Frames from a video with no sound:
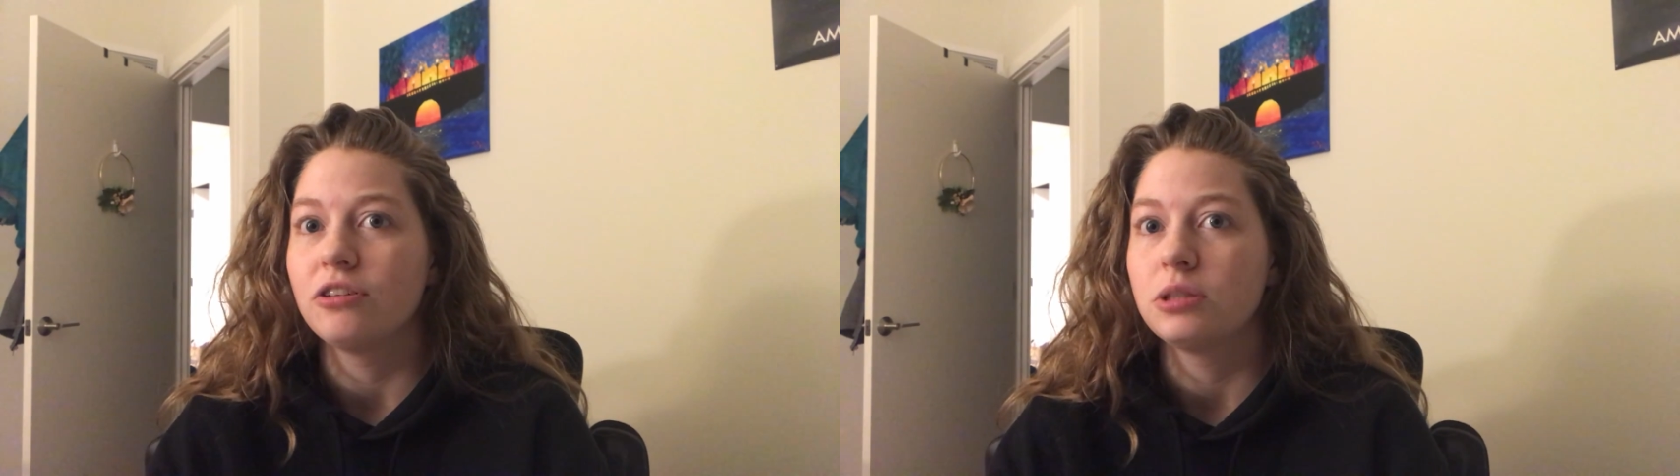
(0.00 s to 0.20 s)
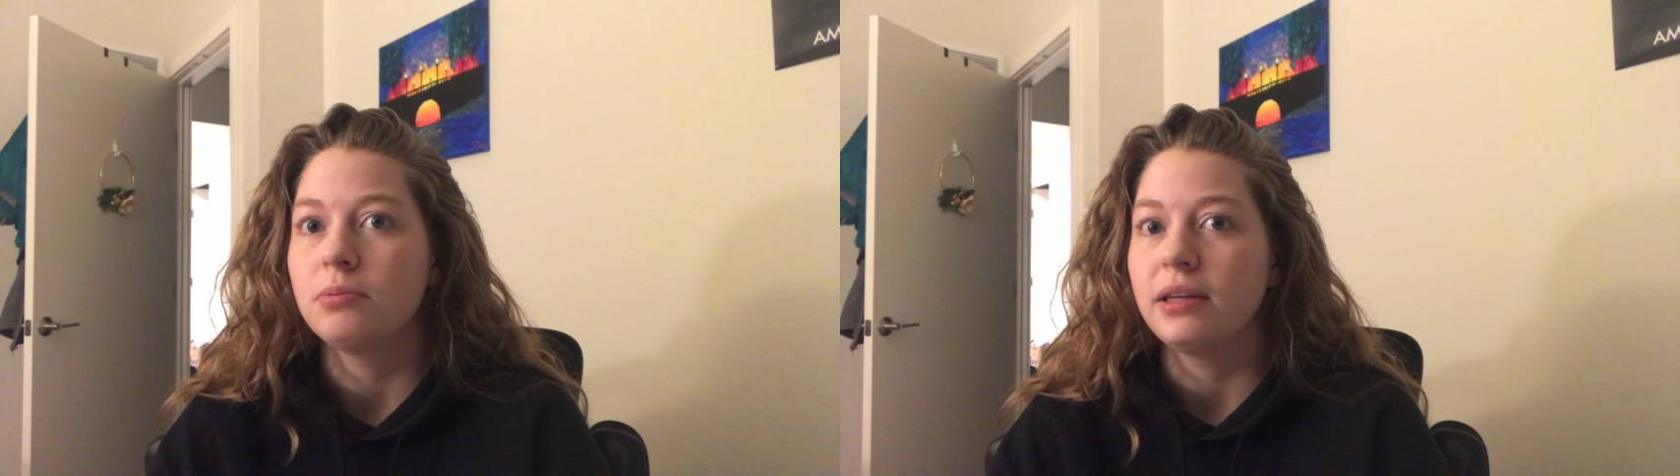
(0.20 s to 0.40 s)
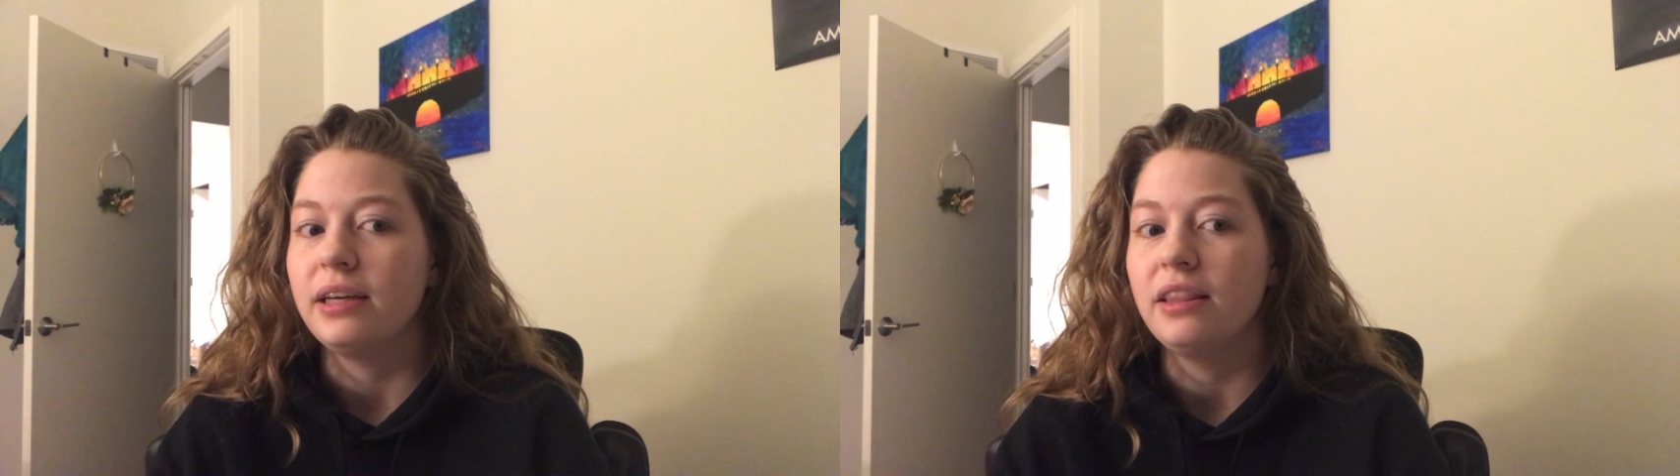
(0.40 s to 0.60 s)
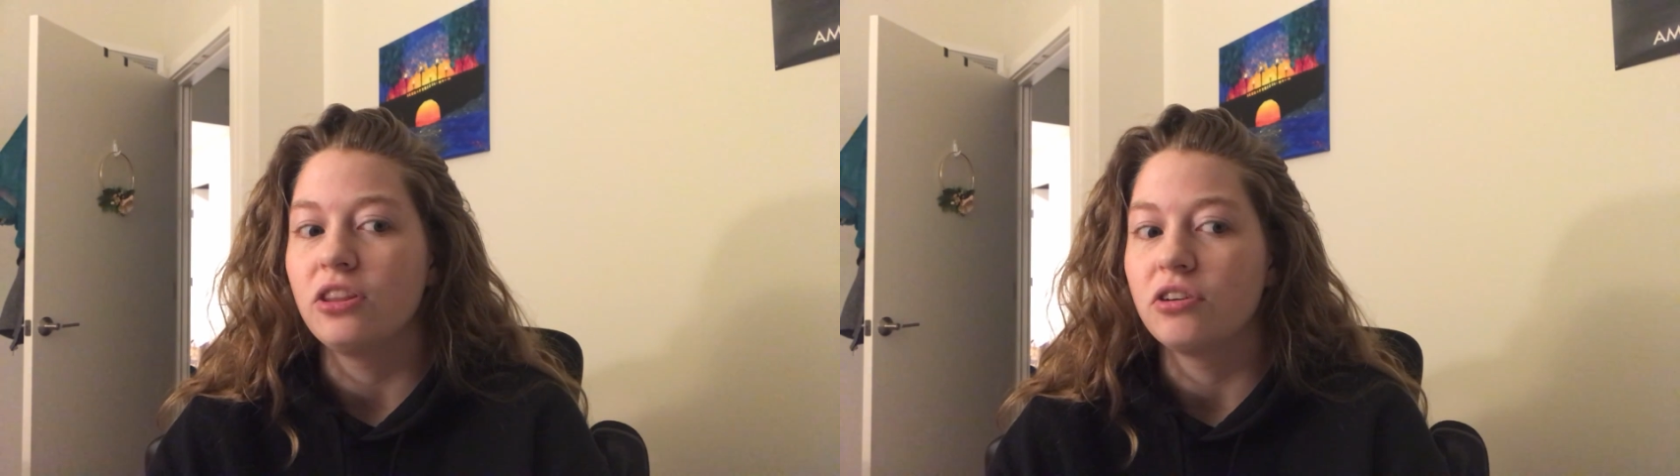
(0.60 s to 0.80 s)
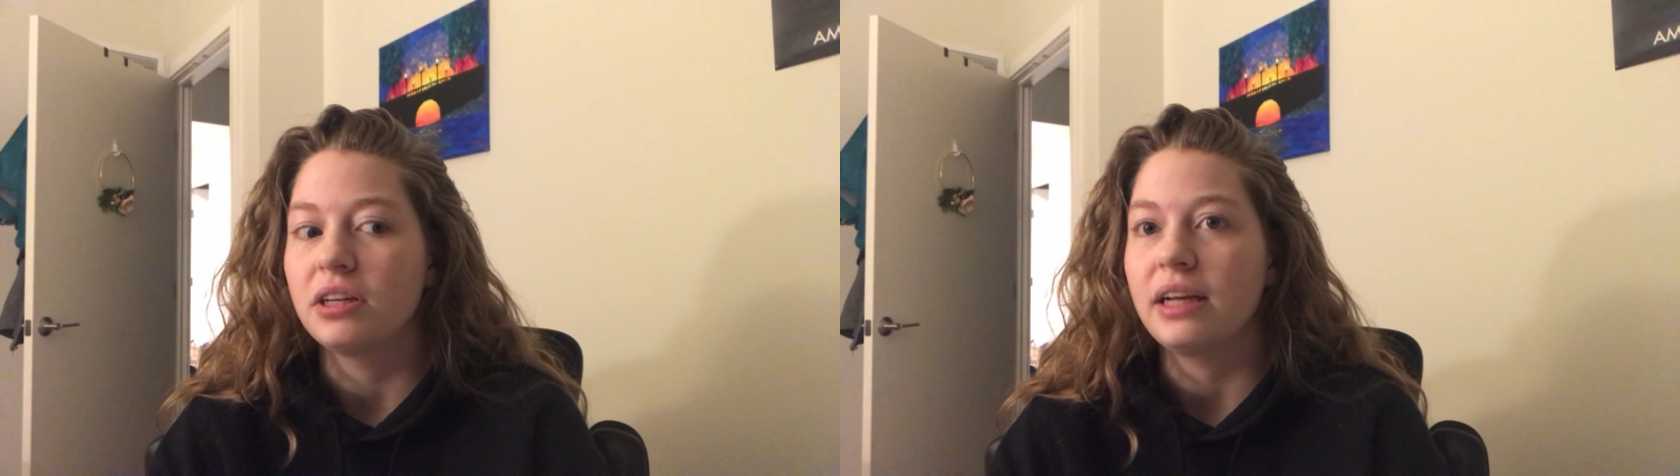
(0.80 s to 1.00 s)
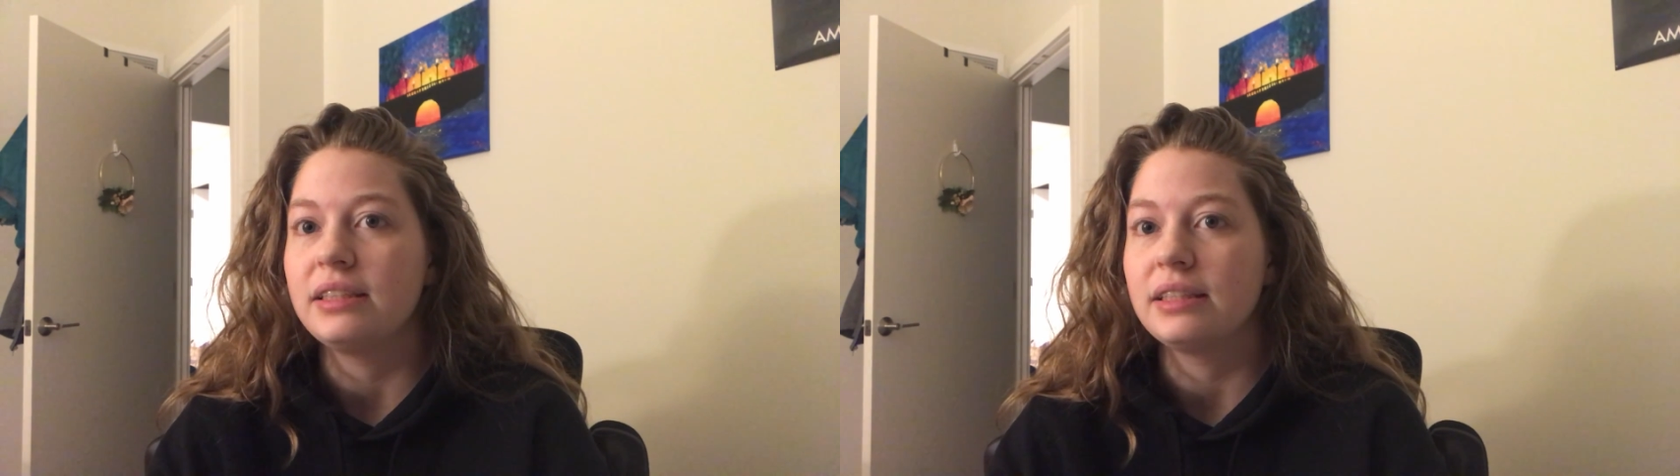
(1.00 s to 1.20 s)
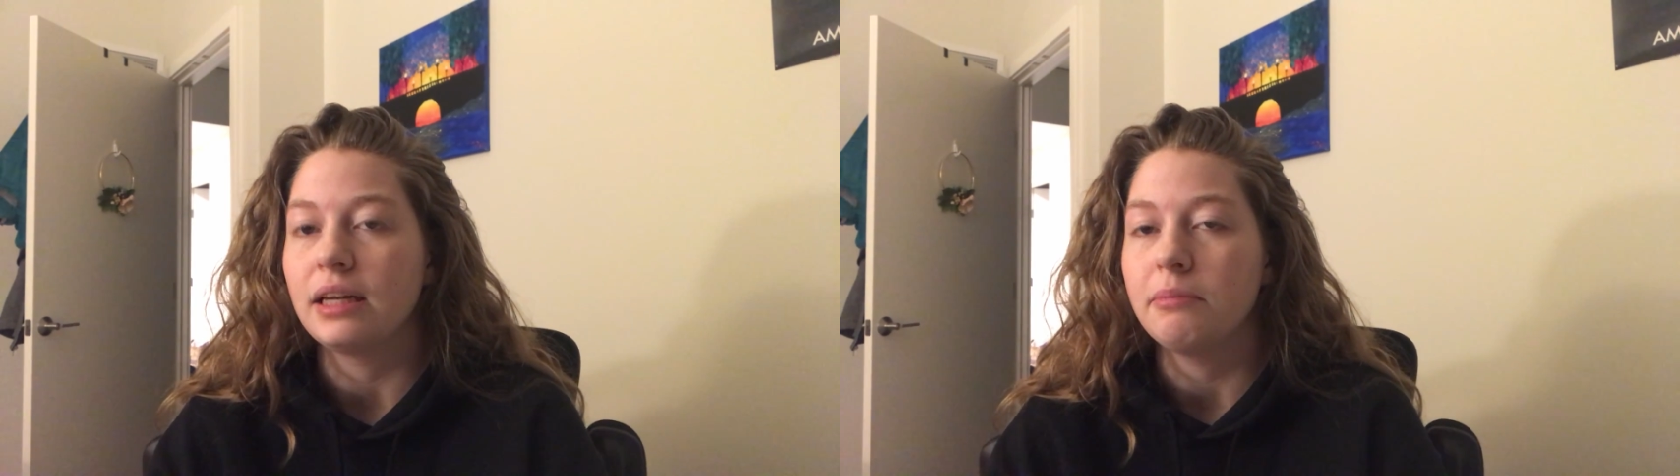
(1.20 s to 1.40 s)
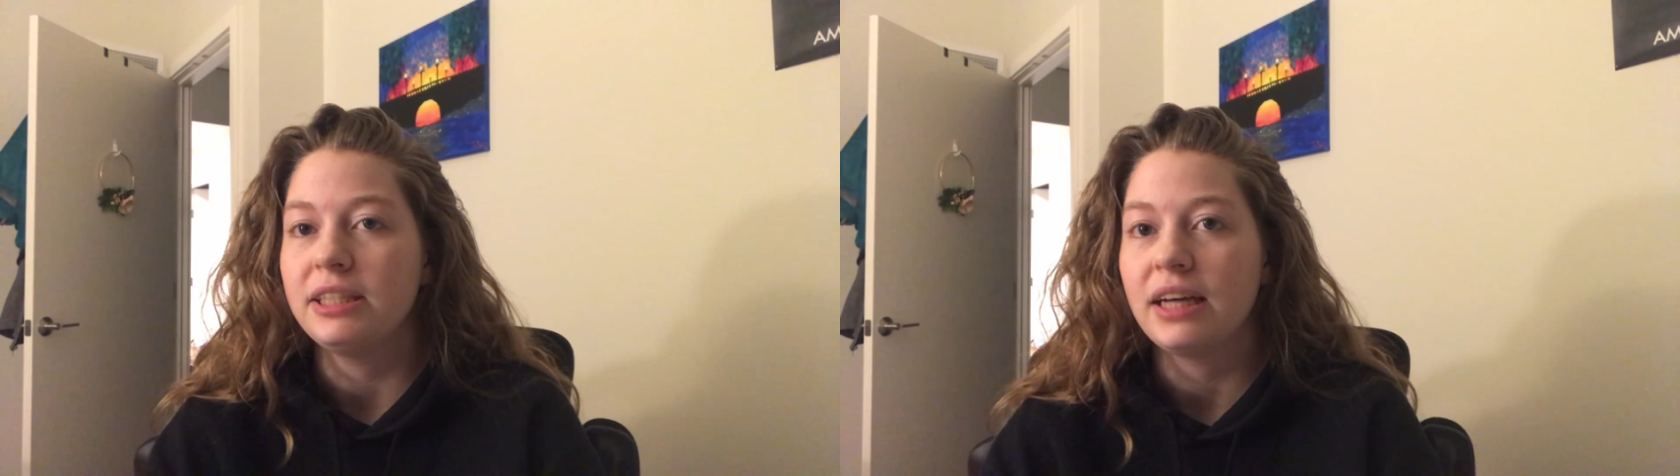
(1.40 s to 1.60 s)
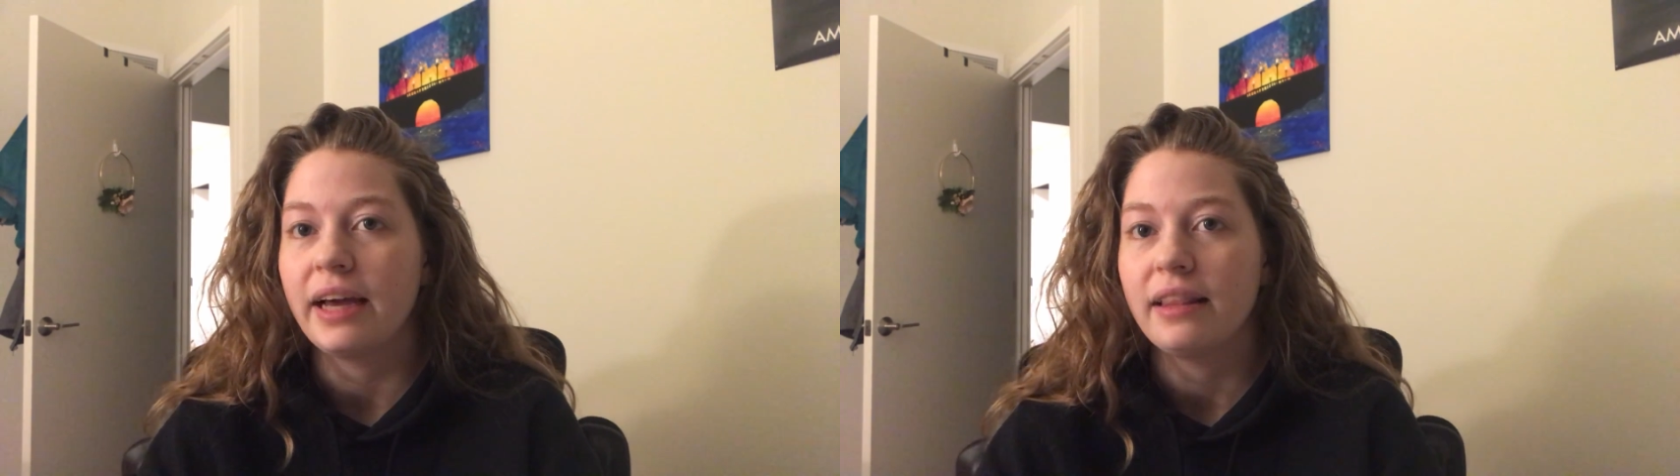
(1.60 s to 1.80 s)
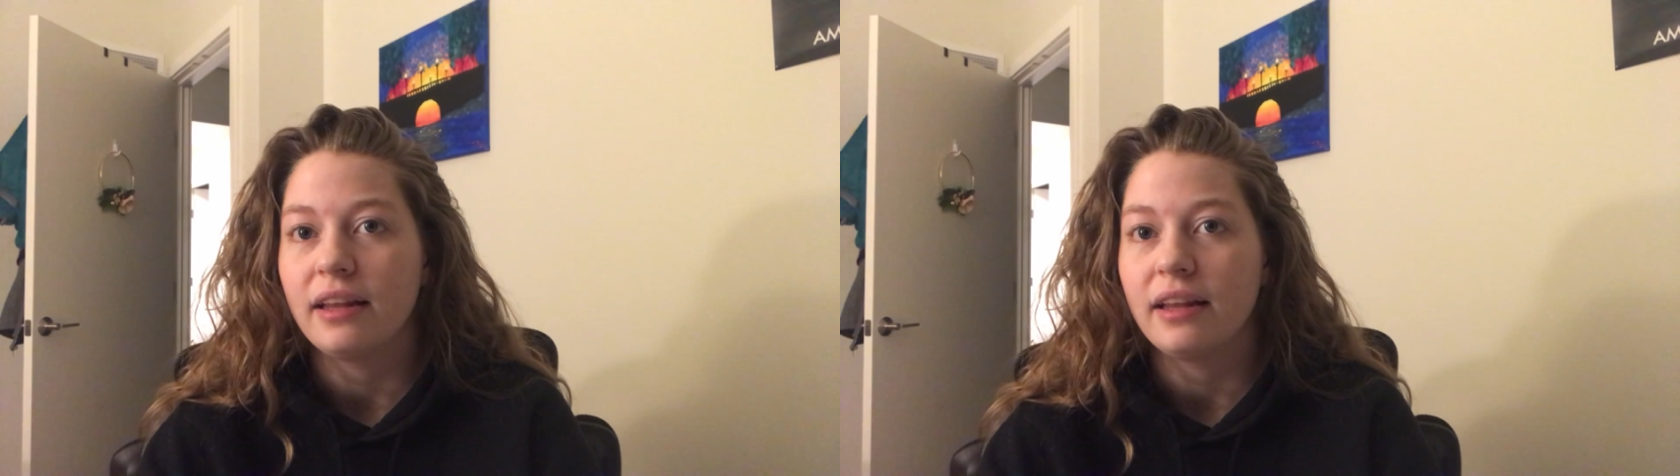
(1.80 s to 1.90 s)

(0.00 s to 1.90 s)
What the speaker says: split in 30 days is going to be tight,